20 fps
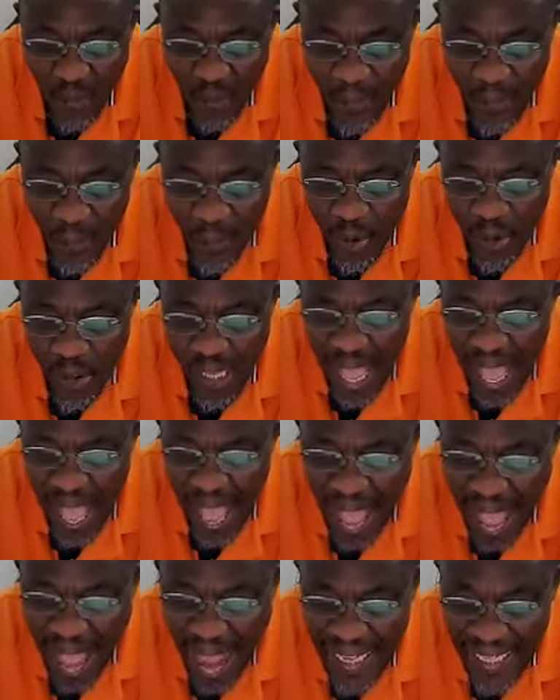peoples
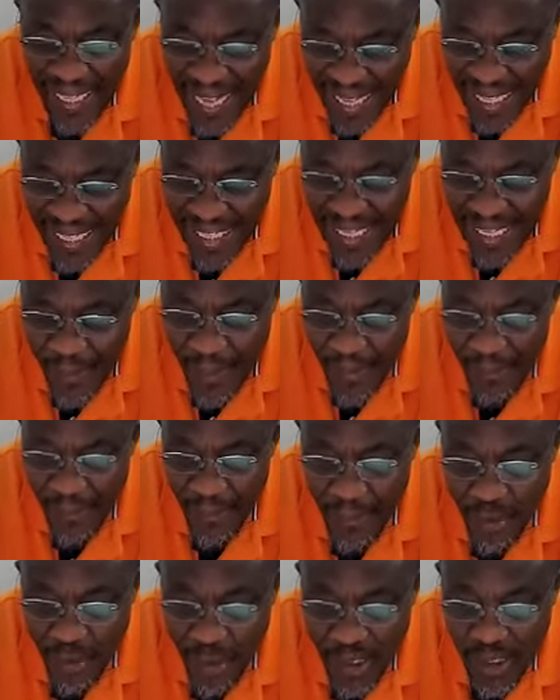are lacking. Amen.
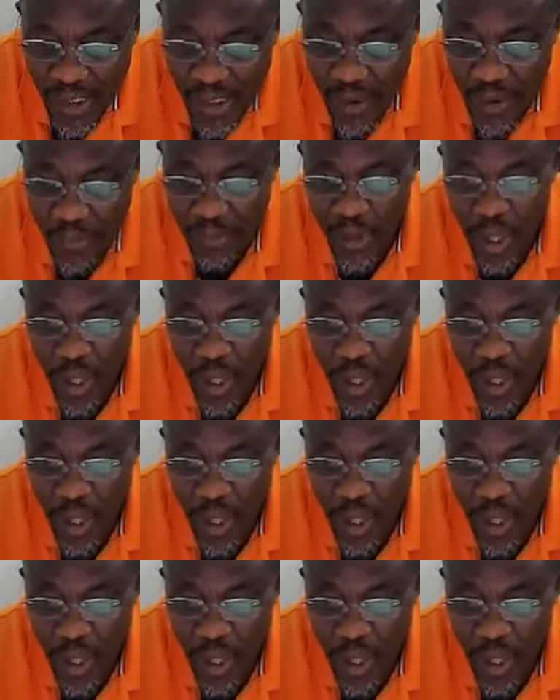Um,